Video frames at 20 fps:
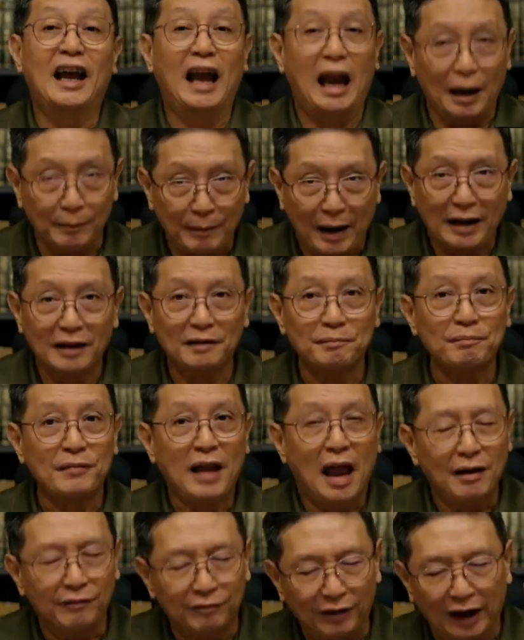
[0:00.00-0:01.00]
Amen.
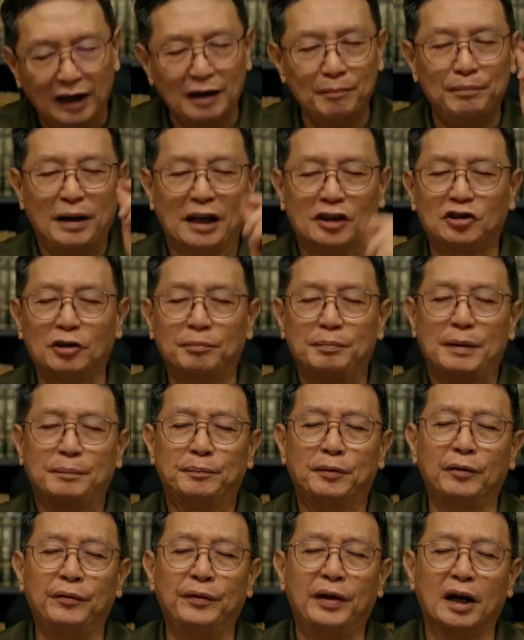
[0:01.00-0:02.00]
Father, bless the
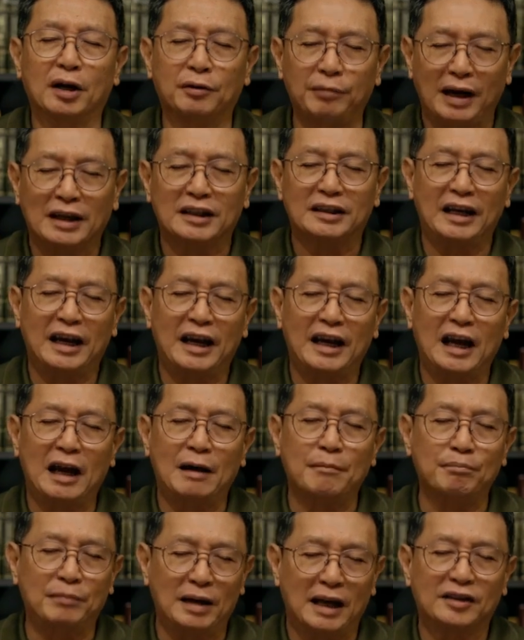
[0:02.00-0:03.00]
people with a great day
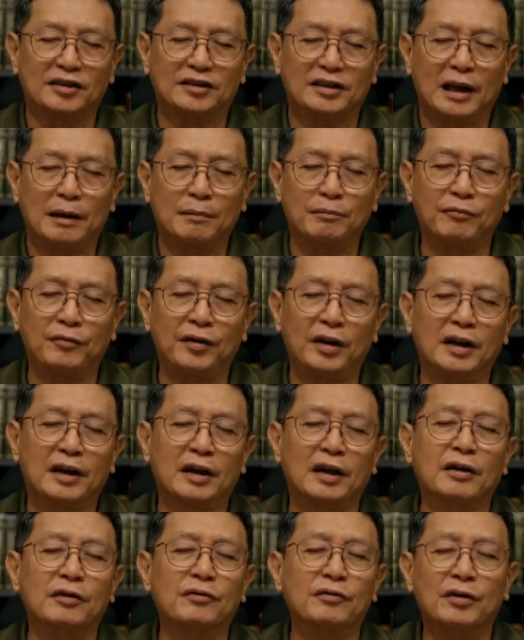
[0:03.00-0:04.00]
and bless them
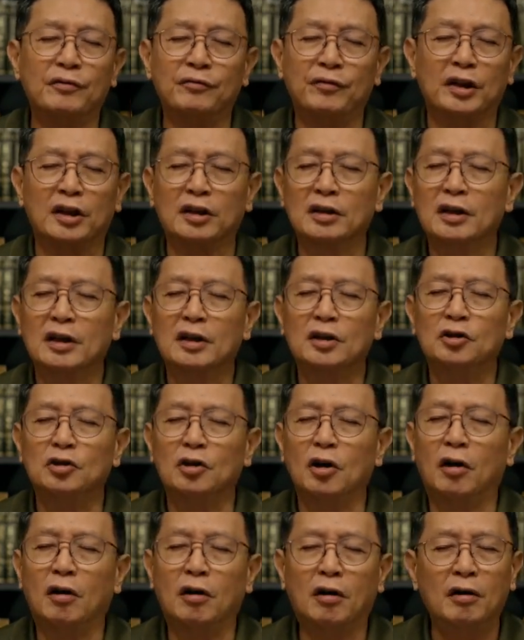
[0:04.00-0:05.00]
with
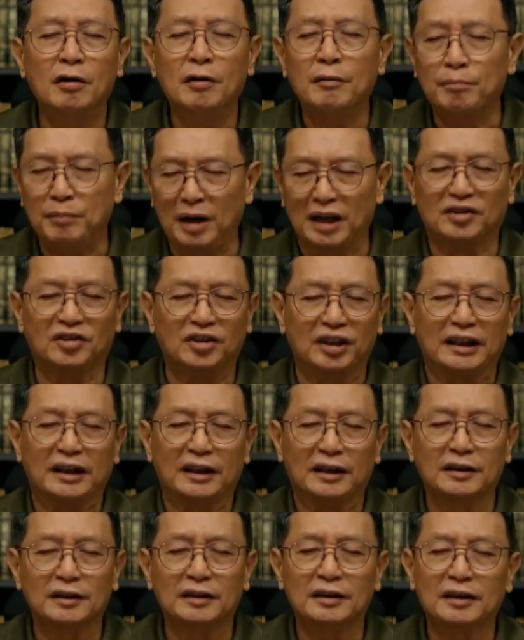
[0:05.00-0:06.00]
your
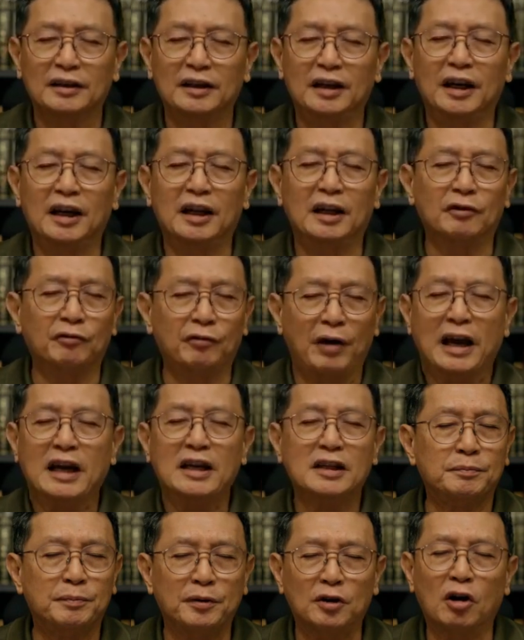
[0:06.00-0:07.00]
blessing in the
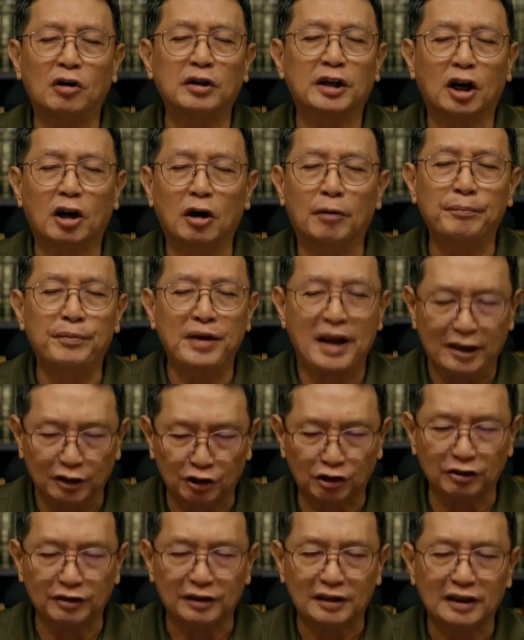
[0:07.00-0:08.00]
ways beyond their
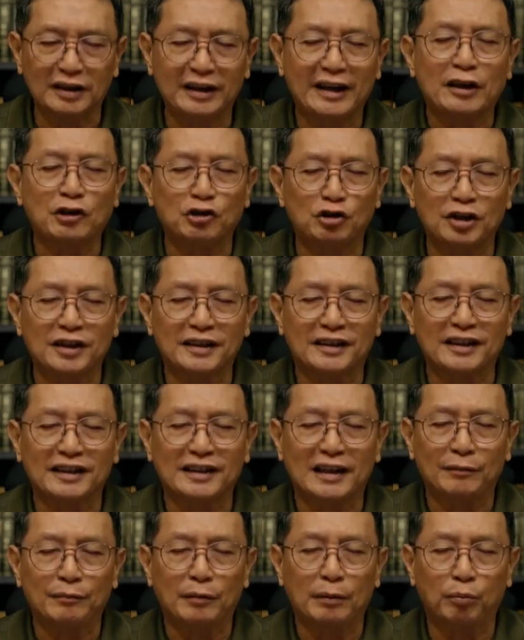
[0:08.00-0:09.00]
comprehension. In
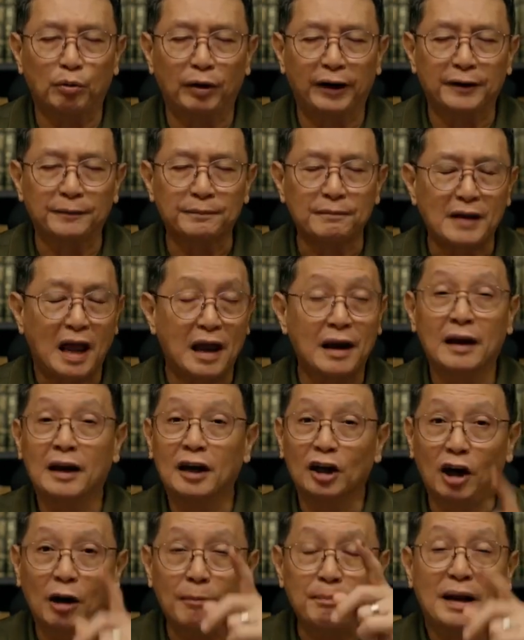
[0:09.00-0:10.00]
Jesus' name we pray.
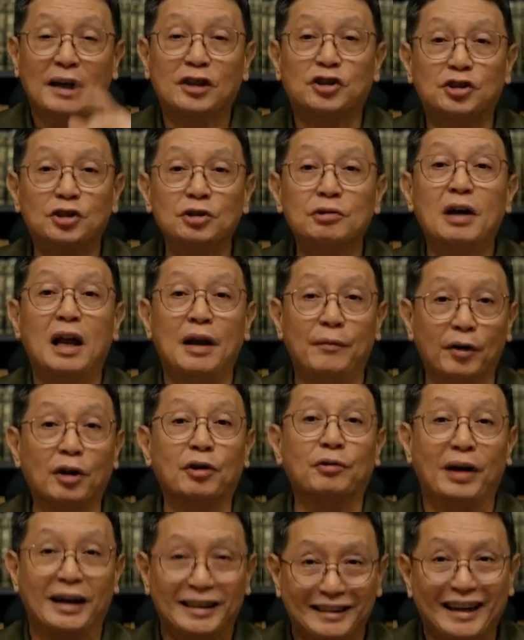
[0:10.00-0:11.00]
God bless you and have a
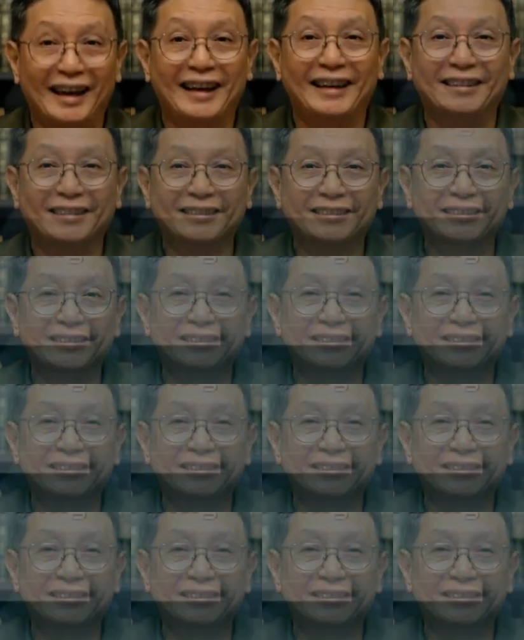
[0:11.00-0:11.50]
great day.